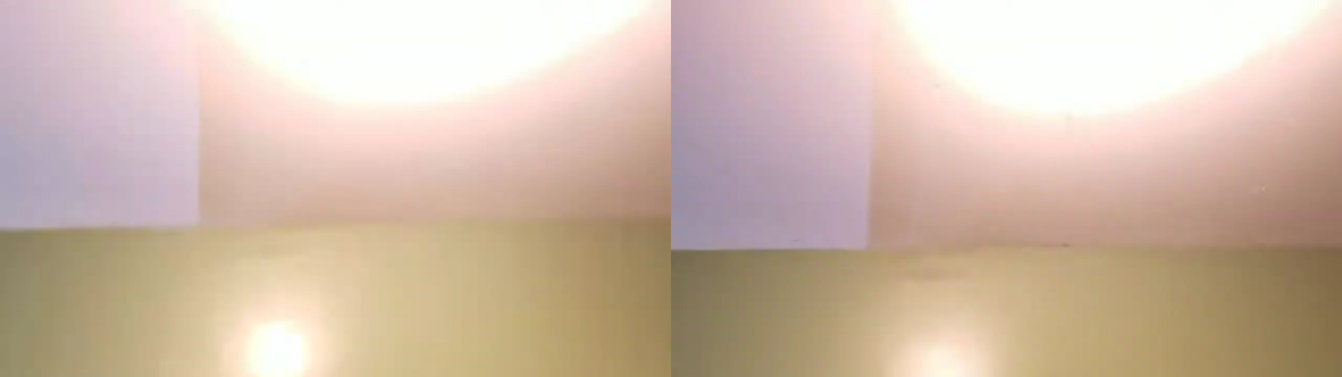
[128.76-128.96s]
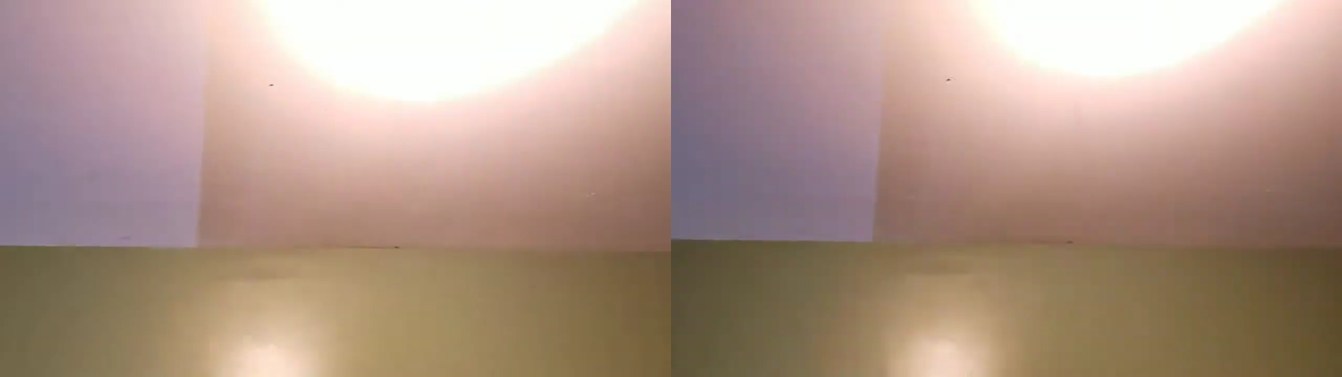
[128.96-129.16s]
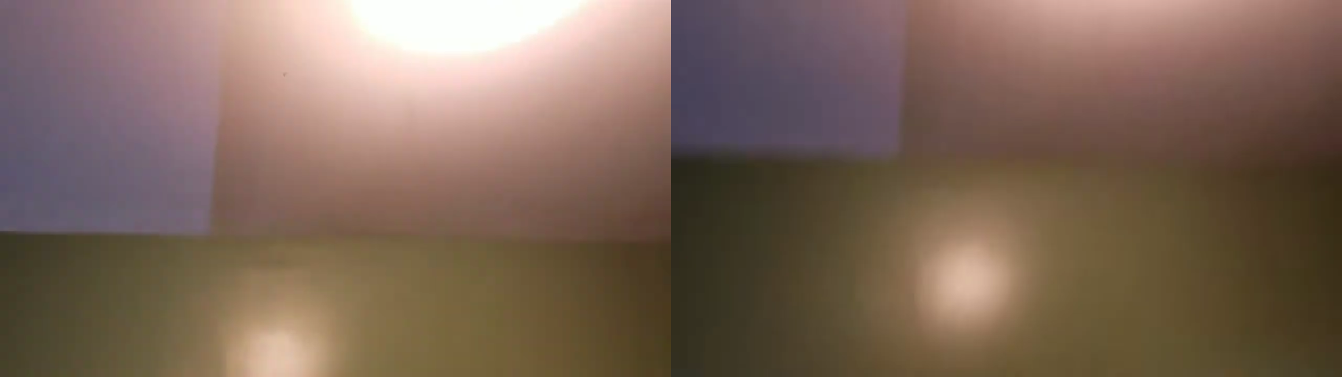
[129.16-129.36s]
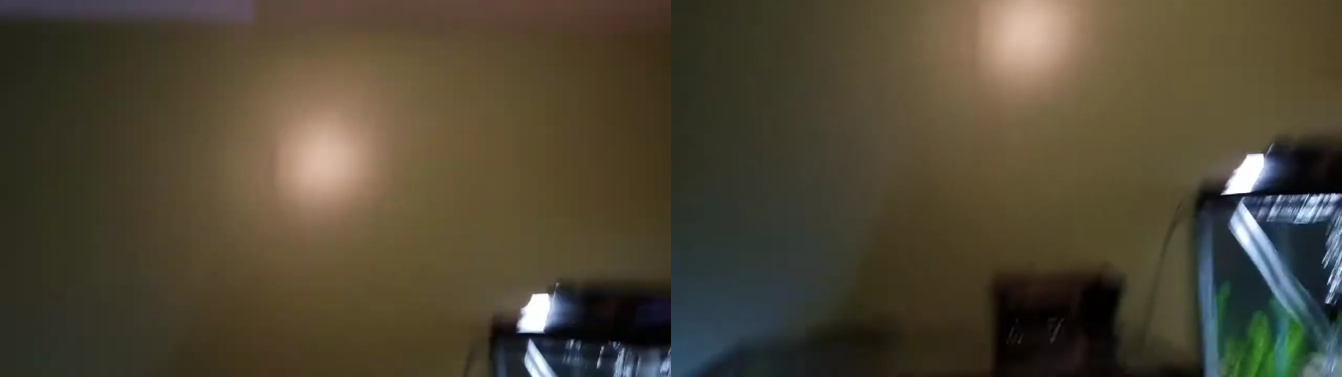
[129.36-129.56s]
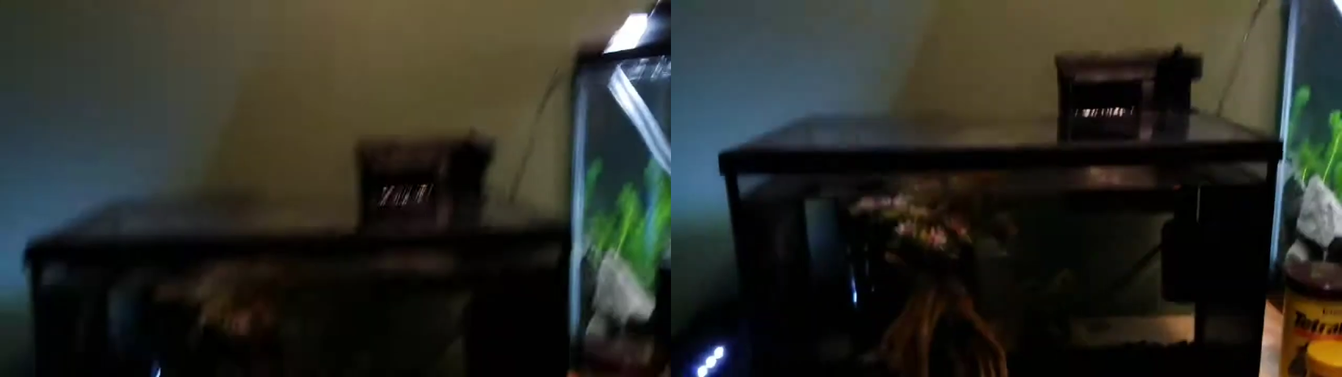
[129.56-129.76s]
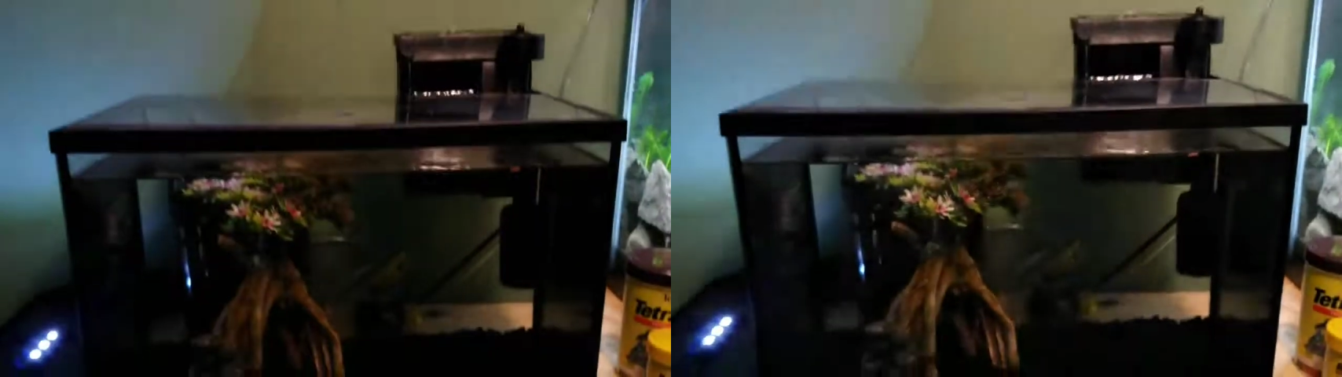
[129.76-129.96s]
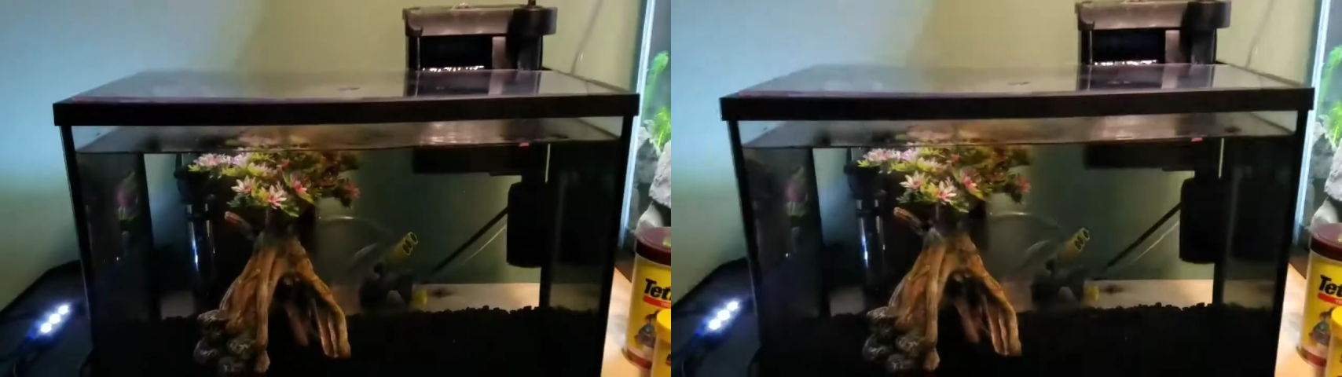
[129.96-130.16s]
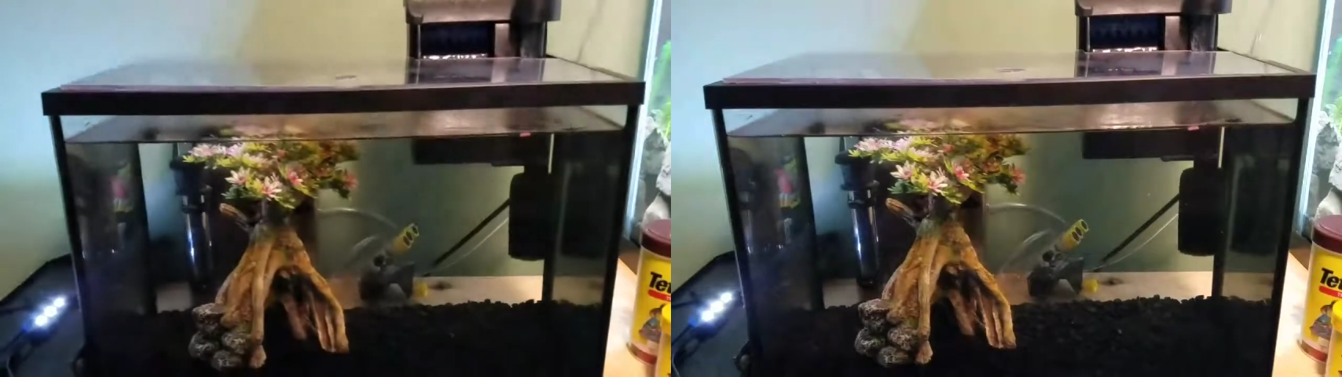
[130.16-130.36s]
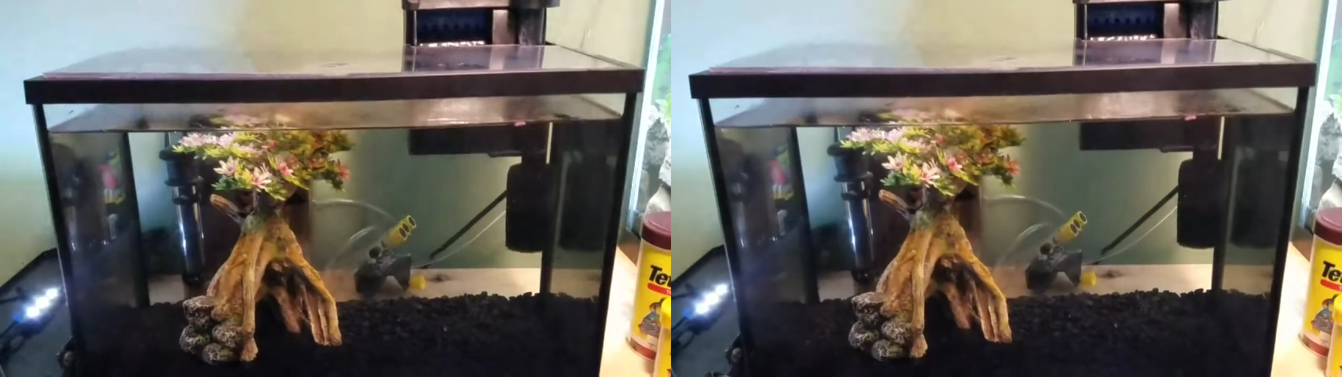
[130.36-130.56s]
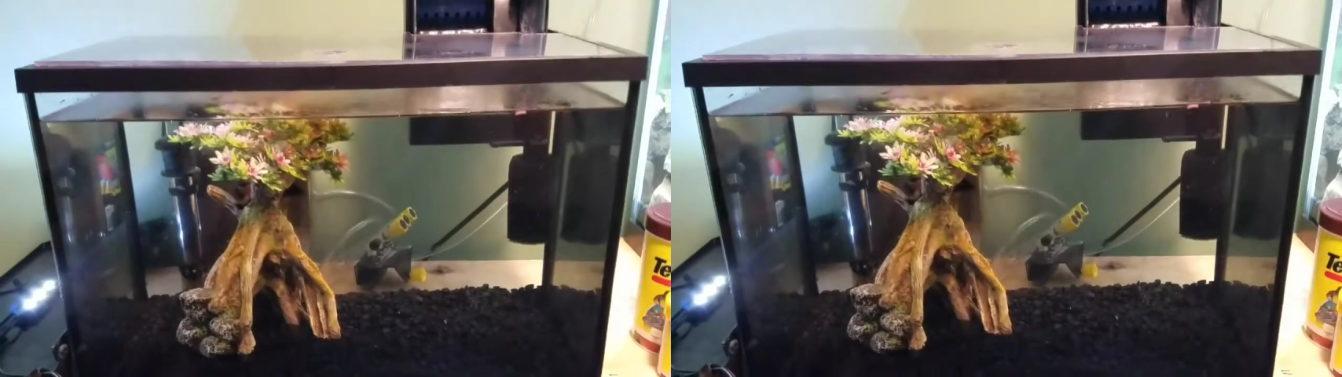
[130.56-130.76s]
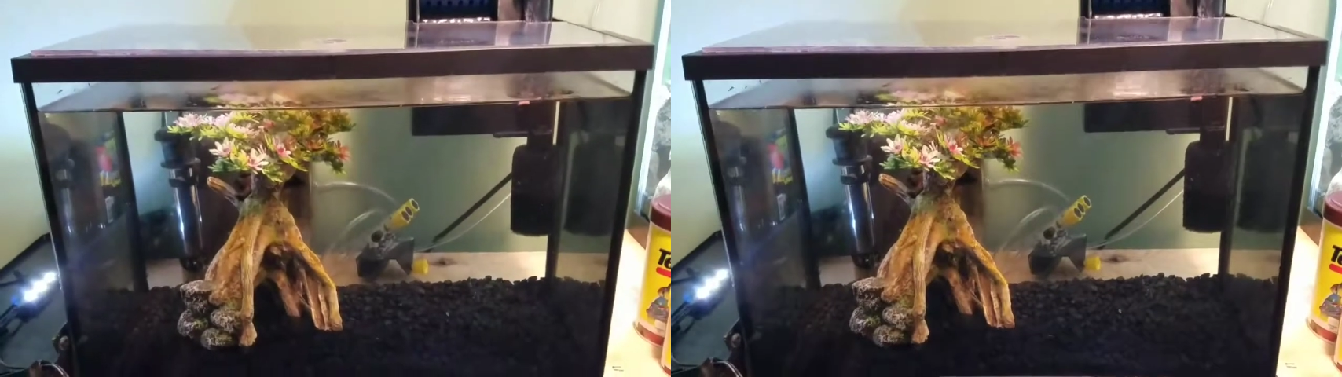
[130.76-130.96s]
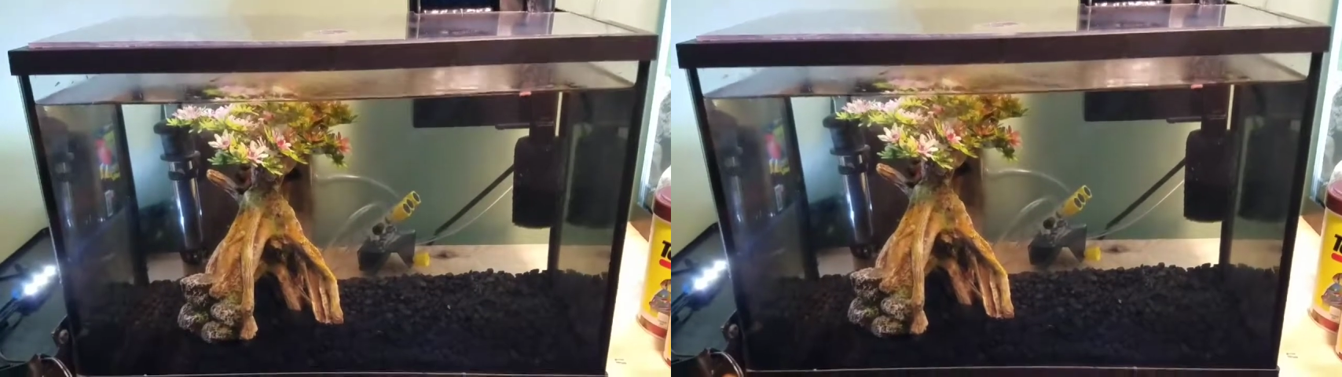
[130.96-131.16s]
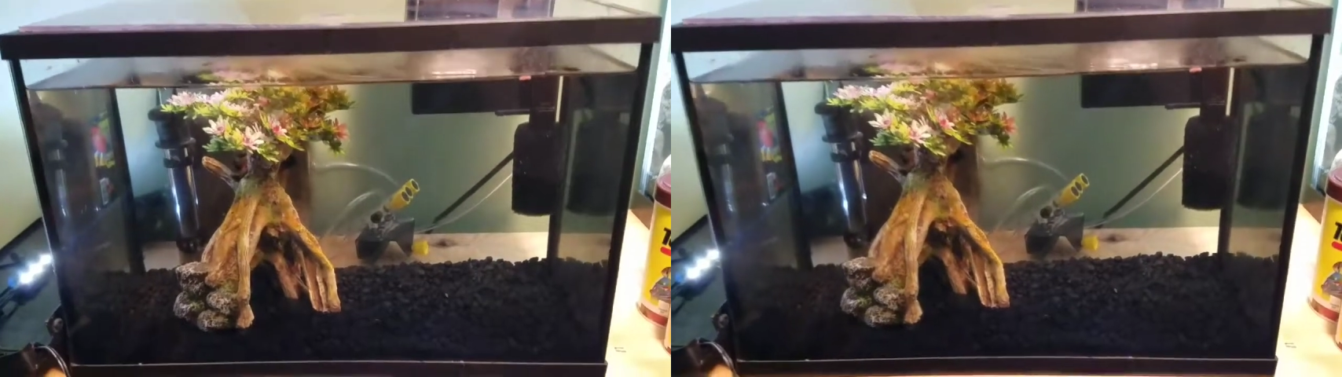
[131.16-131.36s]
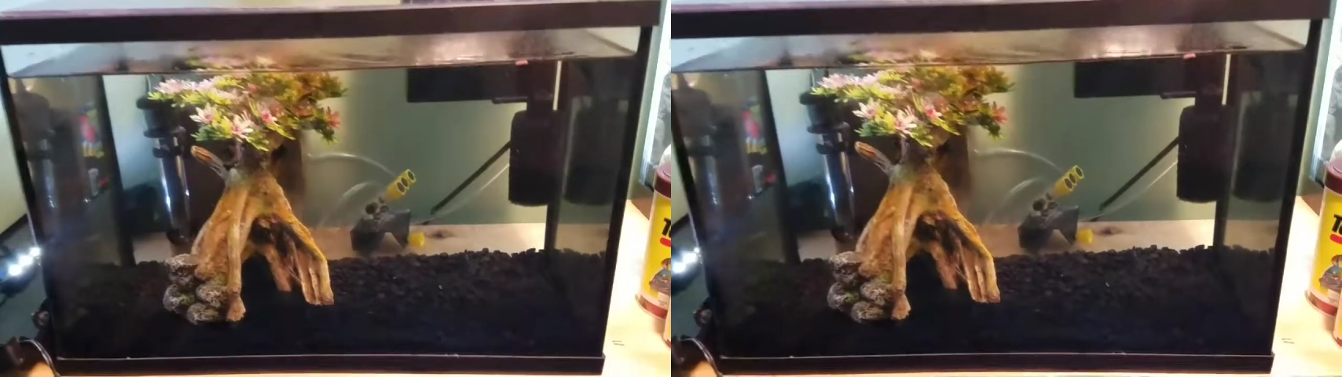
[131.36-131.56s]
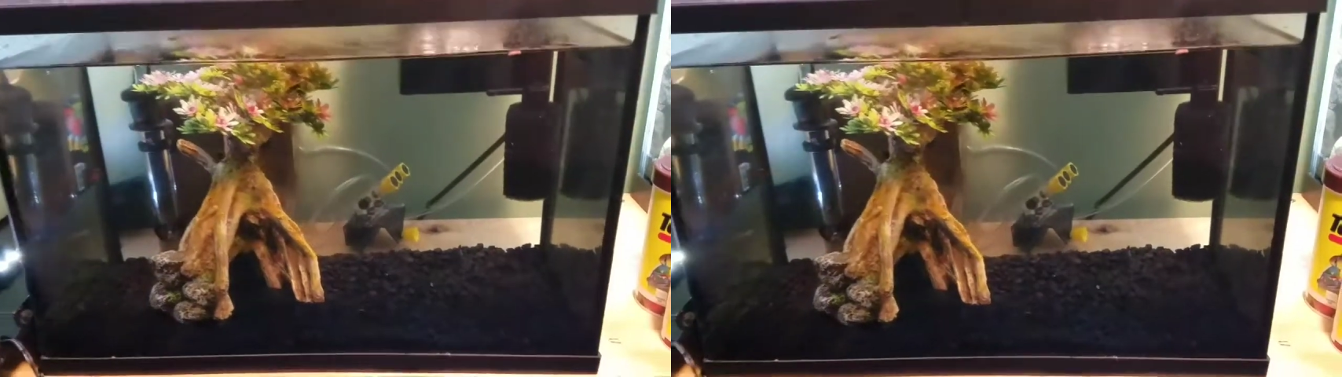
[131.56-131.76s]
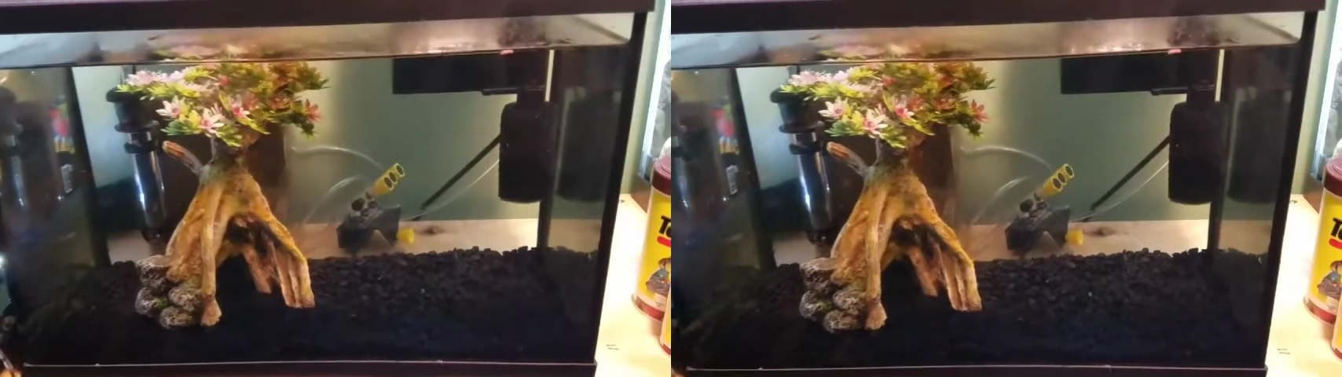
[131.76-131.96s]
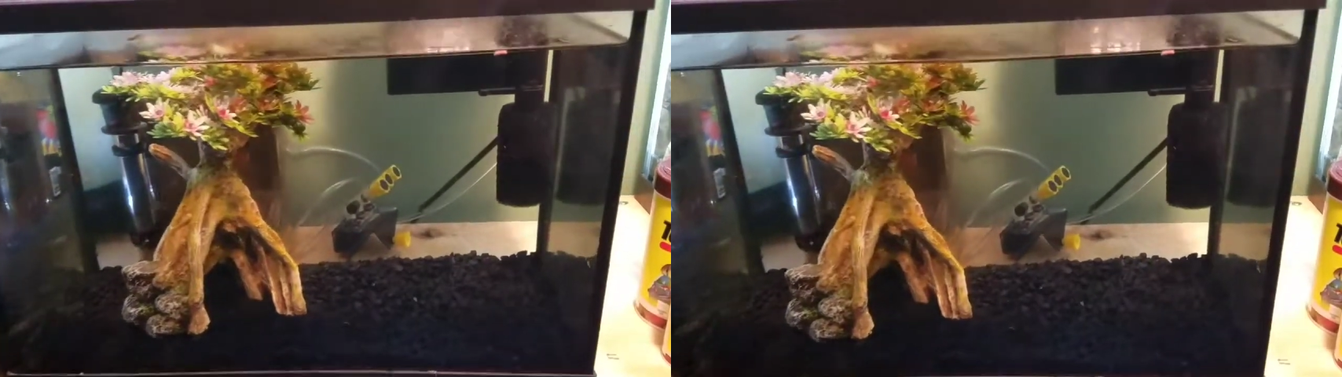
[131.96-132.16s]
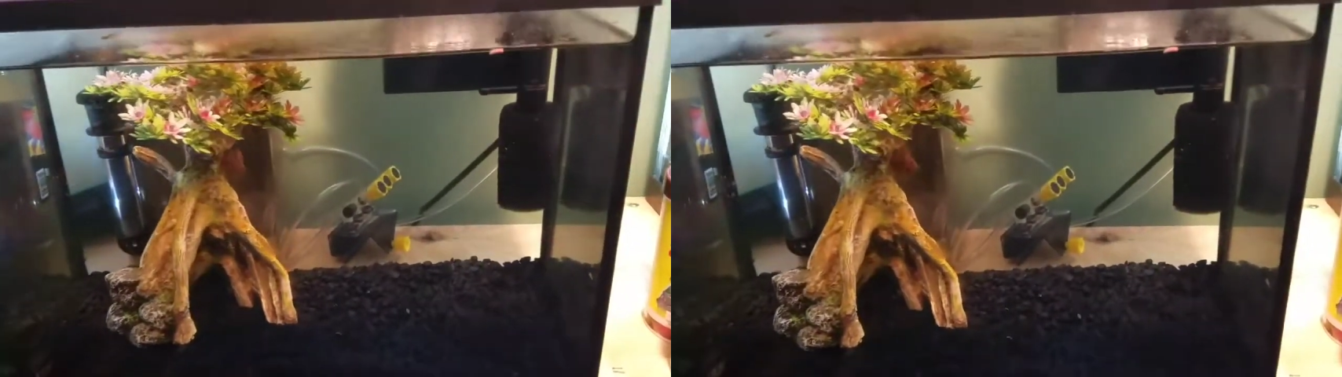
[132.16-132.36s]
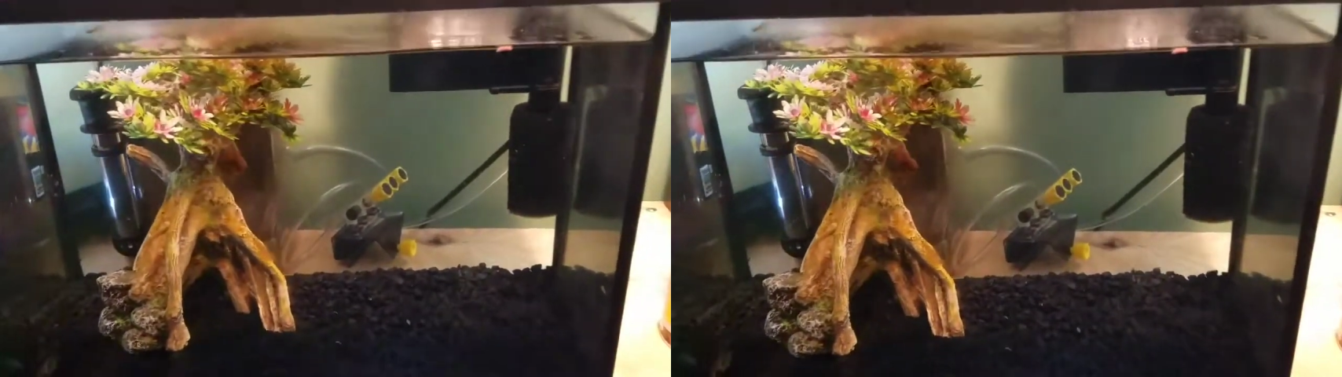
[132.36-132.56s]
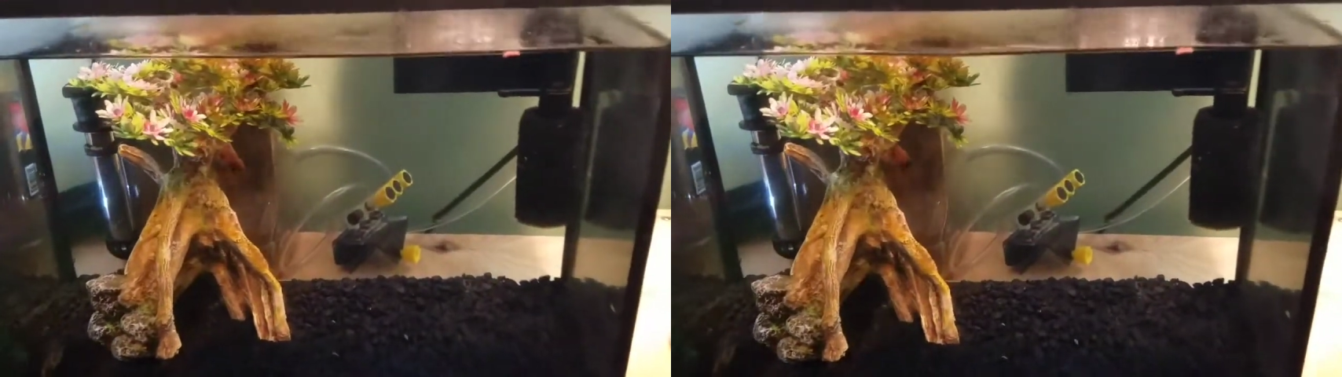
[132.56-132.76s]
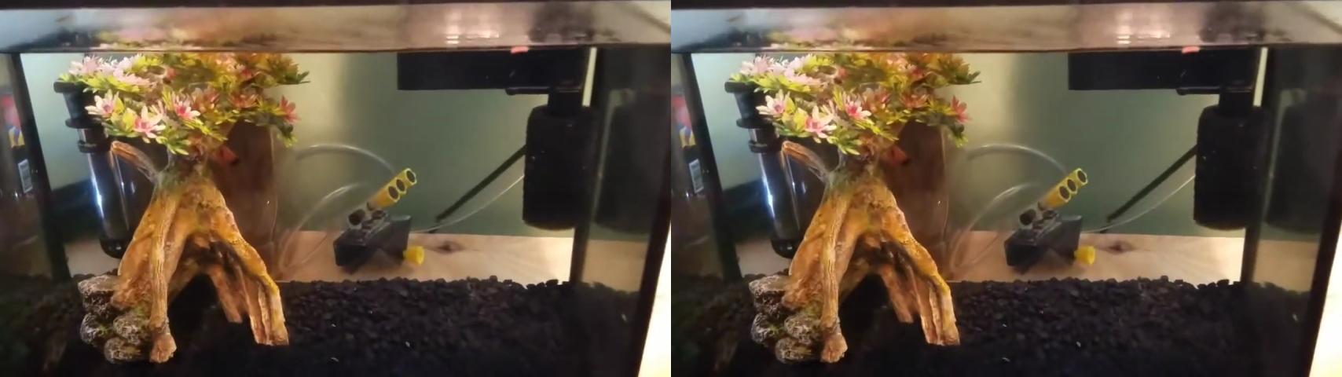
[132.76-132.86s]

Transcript: [unreadable: no face in view]